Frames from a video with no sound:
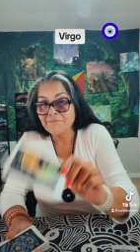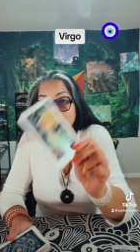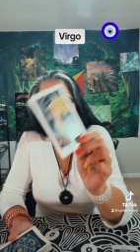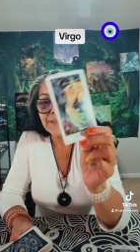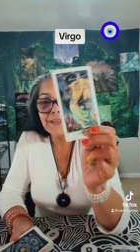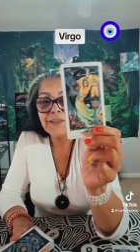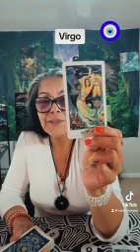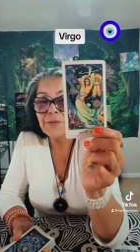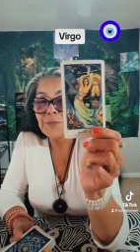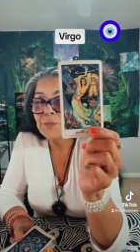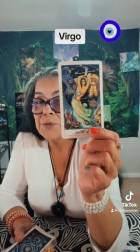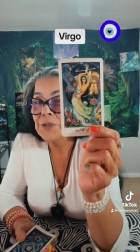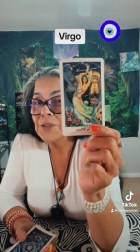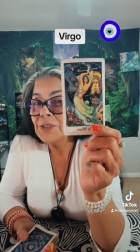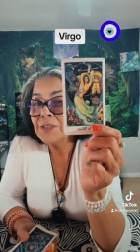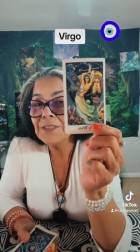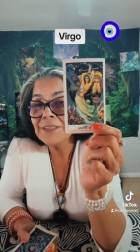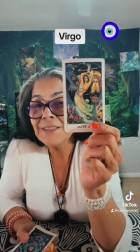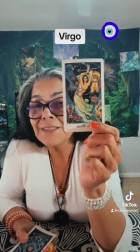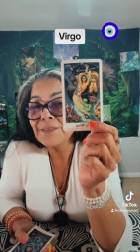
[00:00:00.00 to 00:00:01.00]
in the
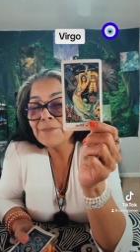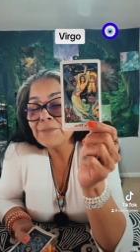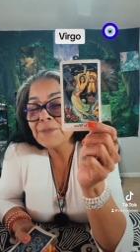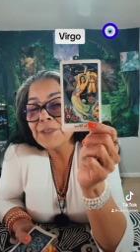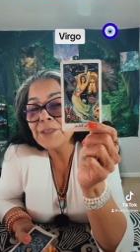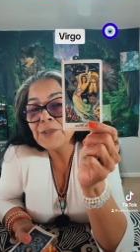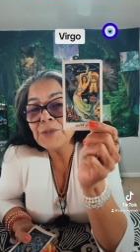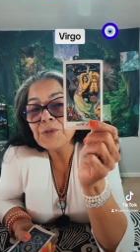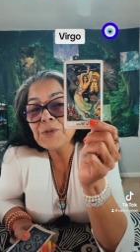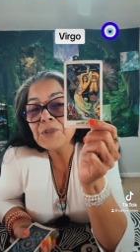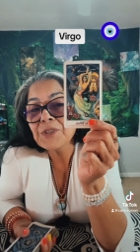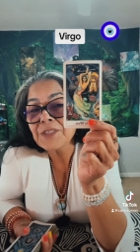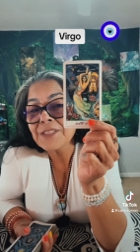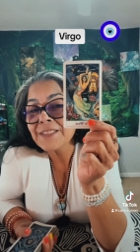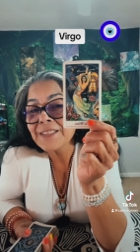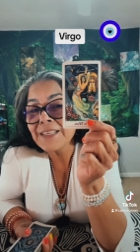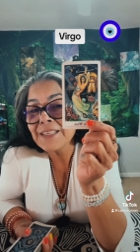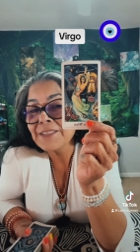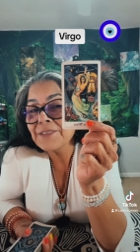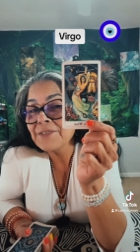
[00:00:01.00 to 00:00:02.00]
world, something you
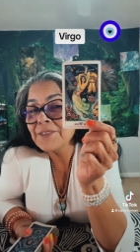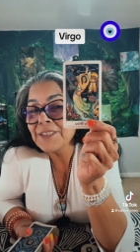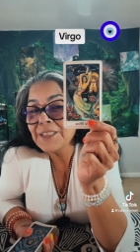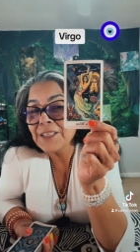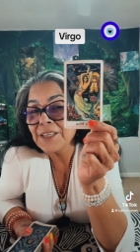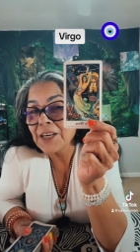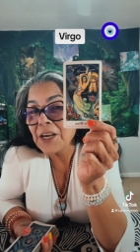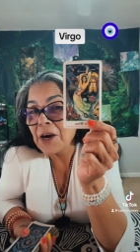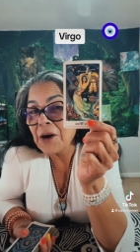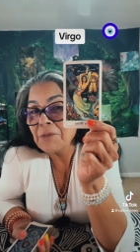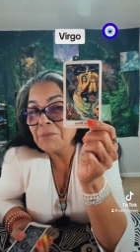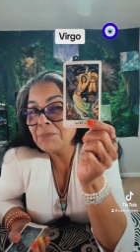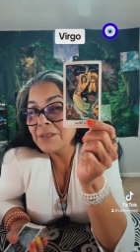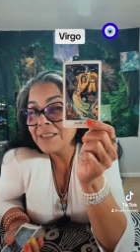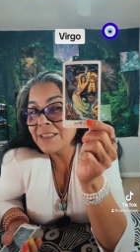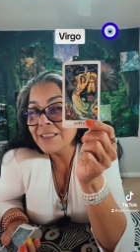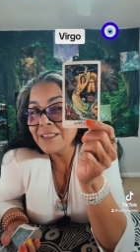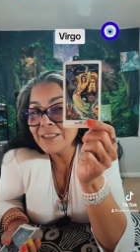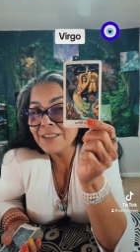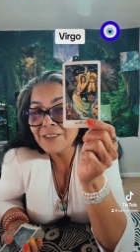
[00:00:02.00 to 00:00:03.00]
successfully
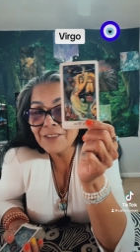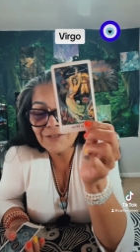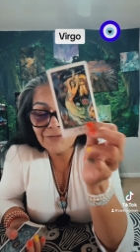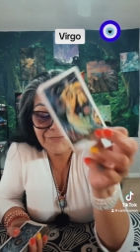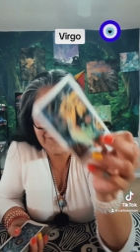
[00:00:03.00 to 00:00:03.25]
accomplish.